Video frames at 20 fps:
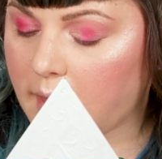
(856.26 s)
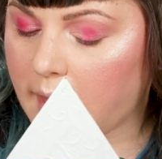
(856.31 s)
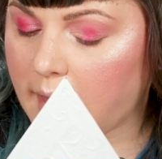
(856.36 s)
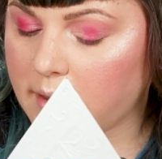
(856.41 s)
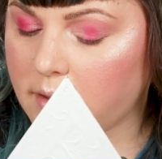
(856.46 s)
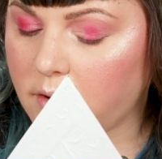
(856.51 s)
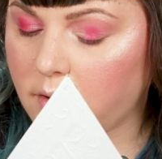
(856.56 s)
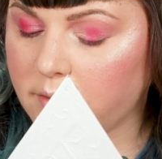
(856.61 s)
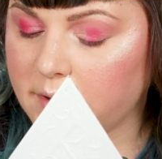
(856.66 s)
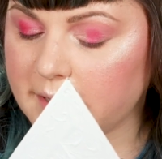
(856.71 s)

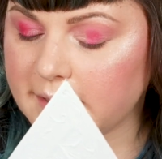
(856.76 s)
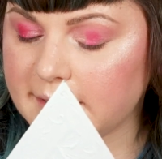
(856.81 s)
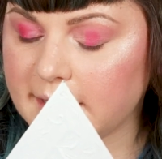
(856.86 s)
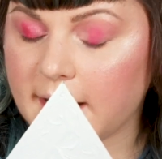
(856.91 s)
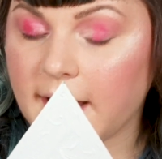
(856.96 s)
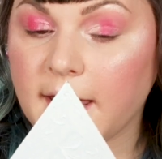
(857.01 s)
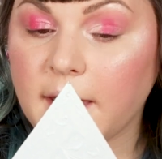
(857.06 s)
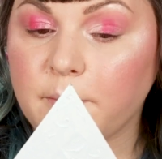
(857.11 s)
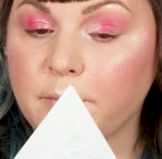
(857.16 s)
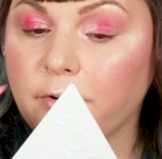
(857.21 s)
And notice
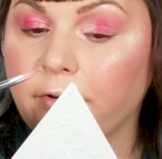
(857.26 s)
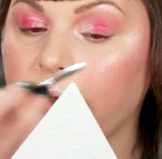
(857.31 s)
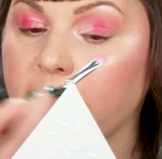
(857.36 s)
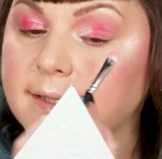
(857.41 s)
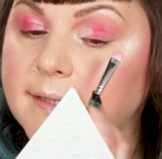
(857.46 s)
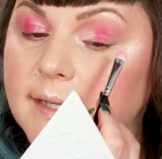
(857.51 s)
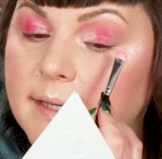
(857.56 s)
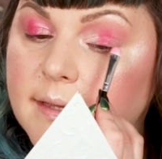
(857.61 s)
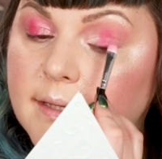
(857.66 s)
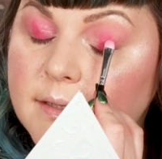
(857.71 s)
that I am
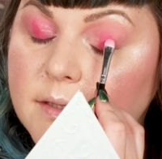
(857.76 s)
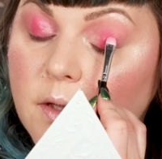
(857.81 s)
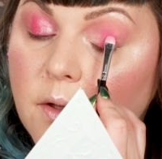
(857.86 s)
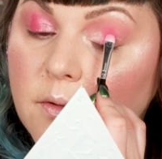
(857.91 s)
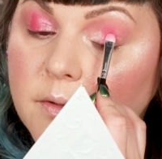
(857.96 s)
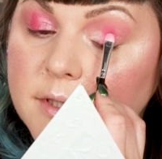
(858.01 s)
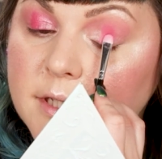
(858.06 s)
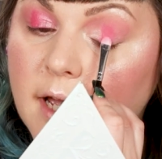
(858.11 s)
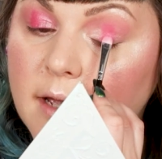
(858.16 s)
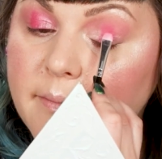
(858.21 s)
pressing this
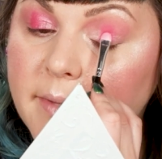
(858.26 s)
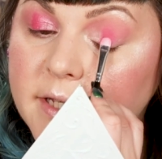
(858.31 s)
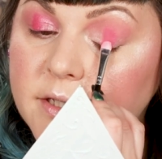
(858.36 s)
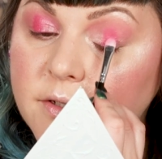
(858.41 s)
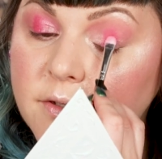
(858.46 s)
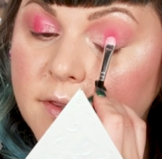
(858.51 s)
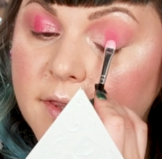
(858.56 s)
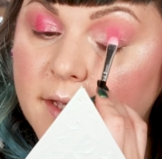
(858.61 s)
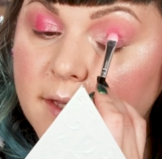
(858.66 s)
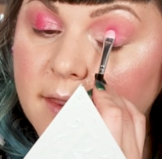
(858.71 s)
whole time. I
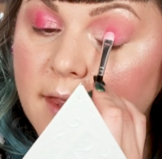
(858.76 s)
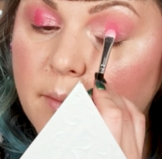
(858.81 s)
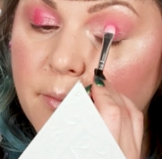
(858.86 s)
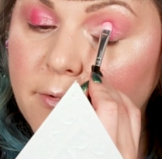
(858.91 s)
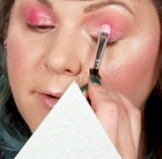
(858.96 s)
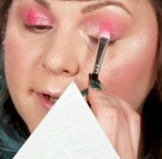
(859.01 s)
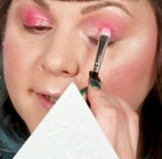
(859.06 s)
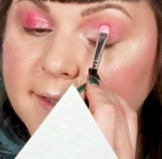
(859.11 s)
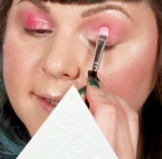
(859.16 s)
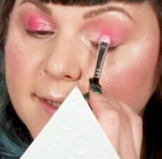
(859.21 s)
do think
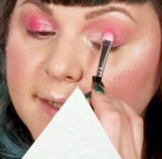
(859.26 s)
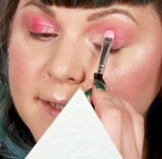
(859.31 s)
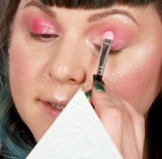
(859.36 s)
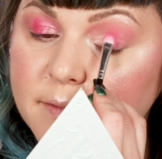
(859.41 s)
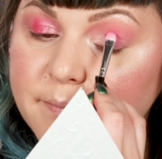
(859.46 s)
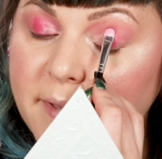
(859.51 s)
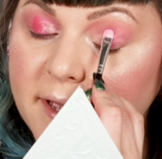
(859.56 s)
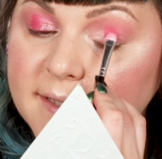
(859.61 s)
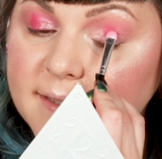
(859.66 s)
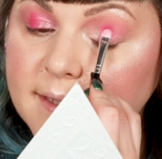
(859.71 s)
that pressing
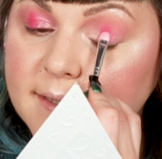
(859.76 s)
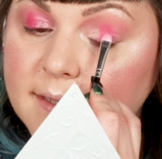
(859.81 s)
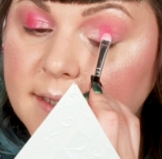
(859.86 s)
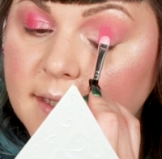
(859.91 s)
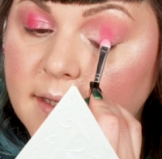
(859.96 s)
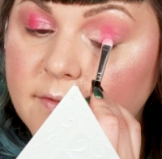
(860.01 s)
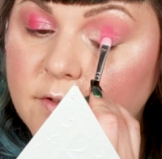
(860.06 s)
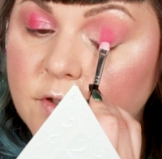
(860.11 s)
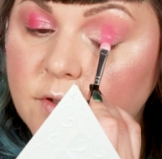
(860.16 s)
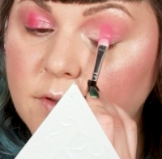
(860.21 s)
is best because it
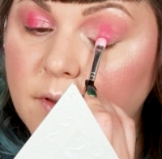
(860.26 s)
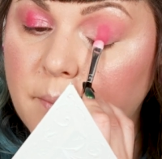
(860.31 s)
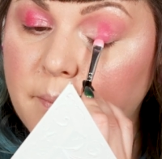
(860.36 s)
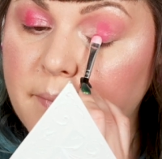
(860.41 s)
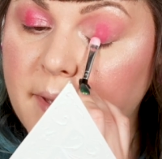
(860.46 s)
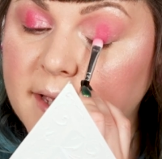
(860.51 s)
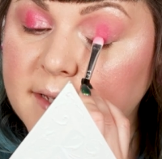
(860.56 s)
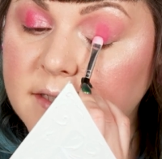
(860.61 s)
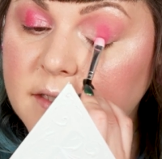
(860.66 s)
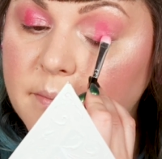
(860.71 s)
gives you the
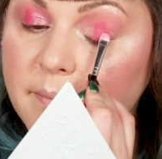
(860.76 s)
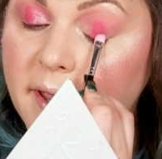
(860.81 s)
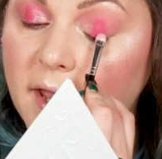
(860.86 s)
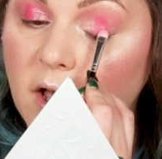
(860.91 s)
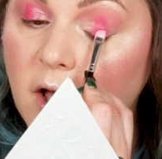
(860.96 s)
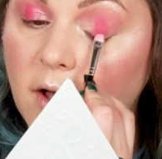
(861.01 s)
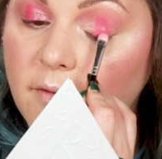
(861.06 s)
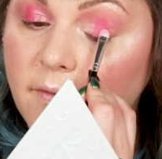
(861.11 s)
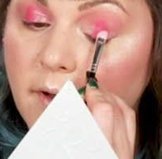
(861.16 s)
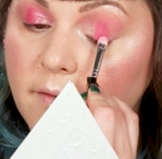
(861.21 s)
best
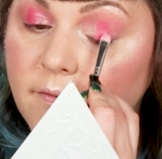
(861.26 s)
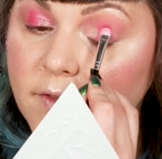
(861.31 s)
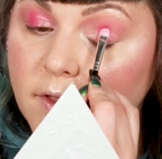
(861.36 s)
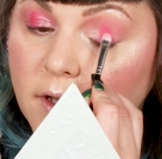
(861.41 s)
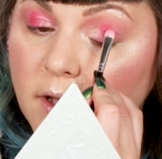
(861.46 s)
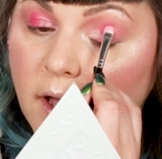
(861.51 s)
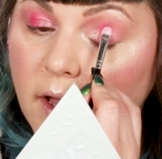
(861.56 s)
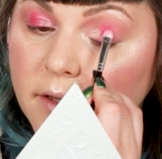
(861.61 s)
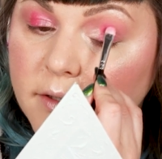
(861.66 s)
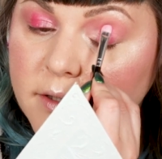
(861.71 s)
payoff of the
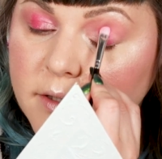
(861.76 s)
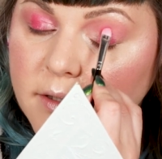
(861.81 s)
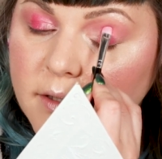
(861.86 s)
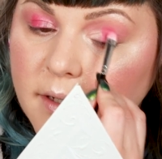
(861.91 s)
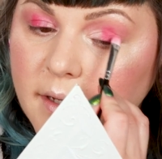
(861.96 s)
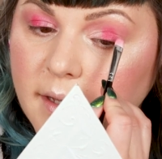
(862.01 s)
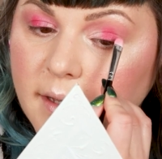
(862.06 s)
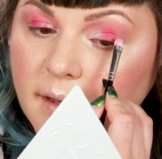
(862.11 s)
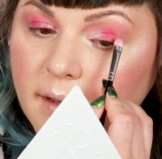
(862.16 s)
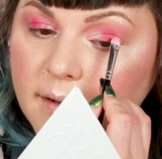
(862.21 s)
color.
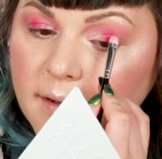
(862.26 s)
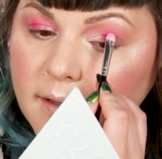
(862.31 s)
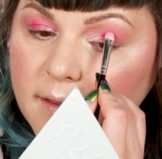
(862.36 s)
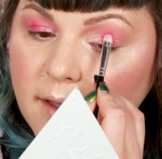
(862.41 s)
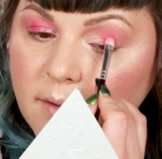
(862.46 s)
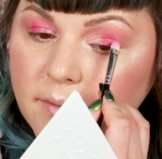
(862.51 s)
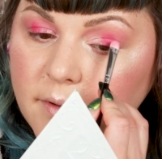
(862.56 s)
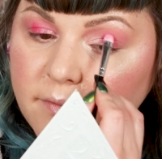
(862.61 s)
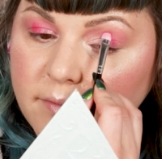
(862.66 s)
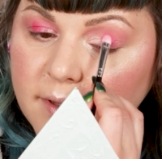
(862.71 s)
Not
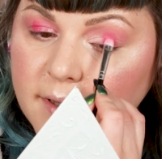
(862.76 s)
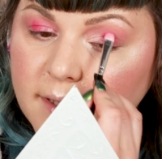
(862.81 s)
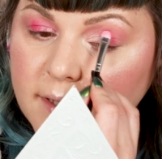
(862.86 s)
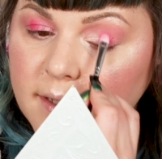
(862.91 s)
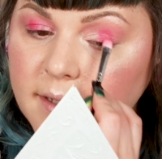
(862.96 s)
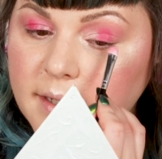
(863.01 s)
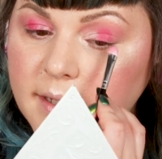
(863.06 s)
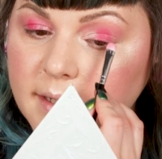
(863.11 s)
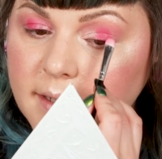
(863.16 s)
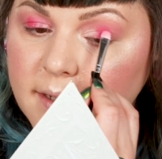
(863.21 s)
that we really
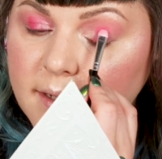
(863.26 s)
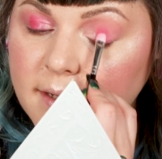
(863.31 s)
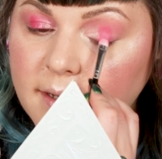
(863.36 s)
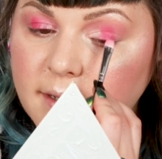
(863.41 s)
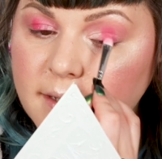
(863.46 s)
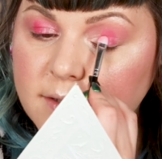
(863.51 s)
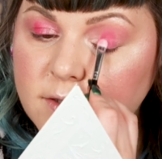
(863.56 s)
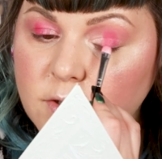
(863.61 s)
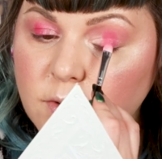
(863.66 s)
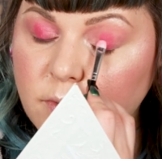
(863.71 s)
need
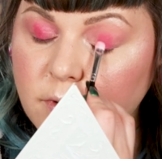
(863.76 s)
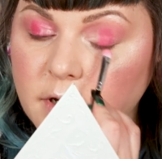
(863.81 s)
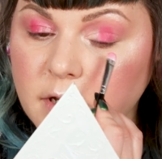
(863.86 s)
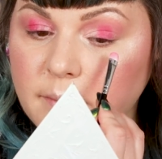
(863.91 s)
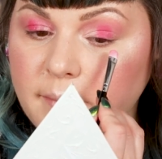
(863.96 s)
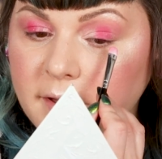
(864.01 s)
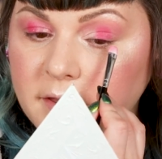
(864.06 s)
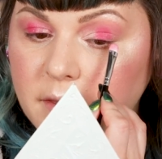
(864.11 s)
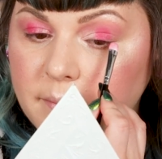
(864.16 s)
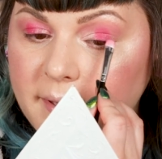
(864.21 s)
to worry
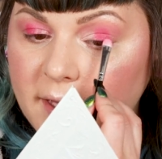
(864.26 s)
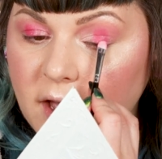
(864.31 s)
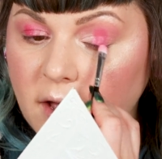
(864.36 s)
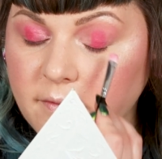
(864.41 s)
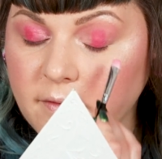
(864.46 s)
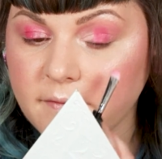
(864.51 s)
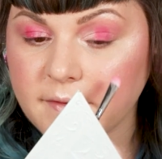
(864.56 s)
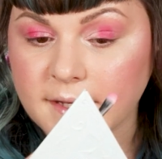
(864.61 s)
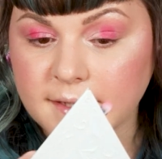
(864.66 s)
about the payoff of